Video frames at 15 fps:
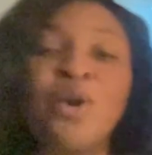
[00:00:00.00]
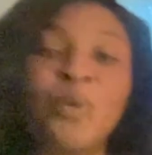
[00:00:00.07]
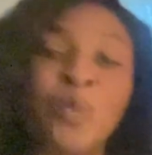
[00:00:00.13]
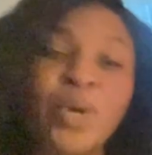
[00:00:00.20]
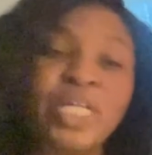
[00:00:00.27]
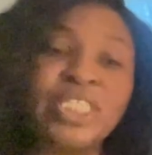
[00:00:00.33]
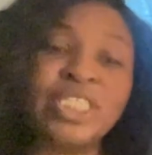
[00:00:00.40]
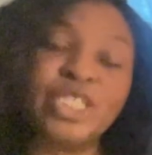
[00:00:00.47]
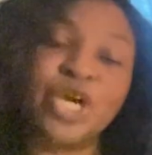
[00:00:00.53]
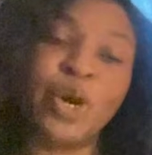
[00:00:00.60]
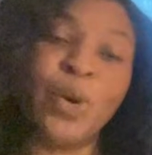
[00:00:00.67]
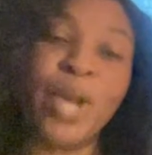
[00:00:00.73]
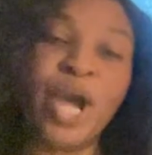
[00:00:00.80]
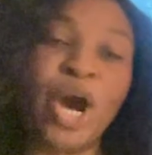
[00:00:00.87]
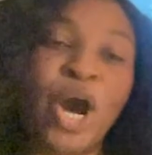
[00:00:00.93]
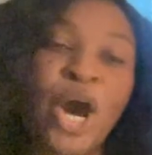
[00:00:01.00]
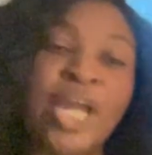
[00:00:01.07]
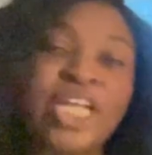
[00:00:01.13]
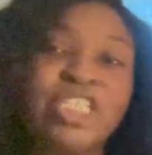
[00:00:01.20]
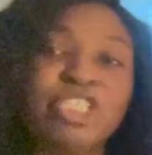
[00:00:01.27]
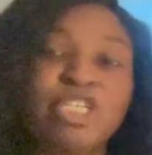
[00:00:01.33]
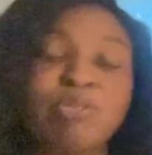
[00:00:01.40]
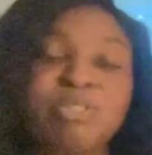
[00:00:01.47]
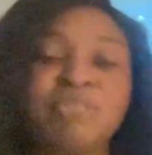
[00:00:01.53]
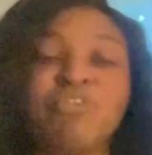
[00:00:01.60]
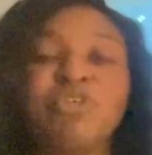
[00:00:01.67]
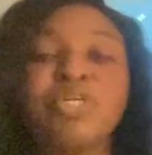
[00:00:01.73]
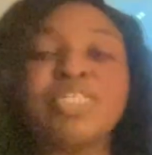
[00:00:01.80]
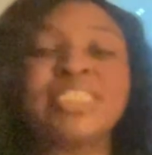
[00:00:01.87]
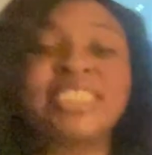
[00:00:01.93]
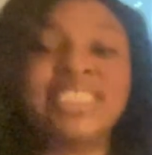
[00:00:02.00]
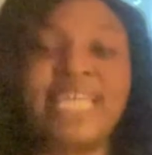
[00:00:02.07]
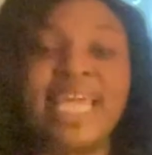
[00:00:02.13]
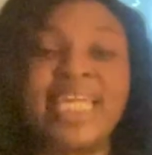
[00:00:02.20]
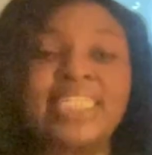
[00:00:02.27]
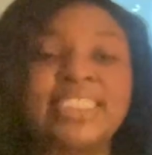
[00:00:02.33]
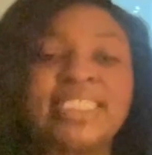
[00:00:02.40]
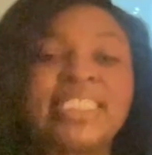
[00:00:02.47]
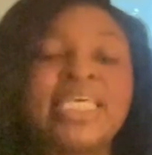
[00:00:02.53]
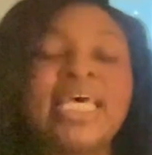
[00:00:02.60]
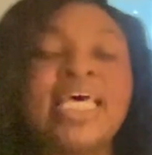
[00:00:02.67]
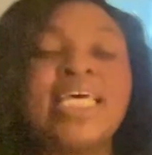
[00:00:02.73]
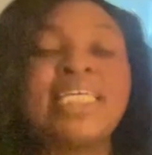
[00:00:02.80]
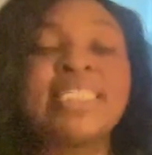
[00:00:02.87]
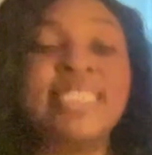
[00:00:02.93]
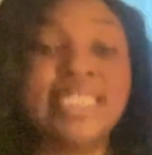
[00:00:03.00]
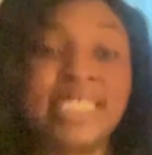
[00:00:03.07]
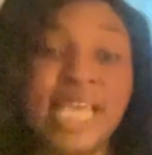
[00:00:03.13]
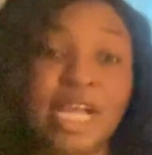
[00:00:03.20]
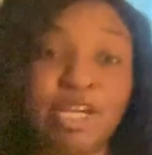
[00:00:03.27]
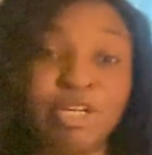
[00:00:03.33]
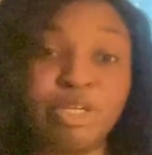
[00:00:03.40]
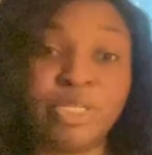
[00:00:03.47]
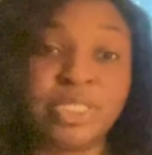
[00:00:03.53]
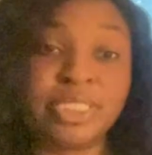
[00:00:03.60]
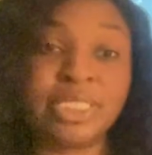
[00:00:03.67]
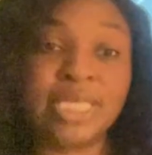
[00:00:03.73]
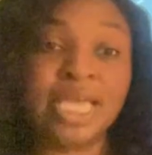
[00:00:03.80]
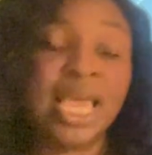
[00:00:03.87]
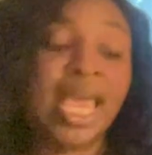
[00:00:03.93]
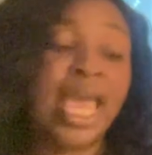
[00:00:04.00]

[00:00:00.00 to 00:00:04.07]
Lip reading: what's going on in terms of your state's standards.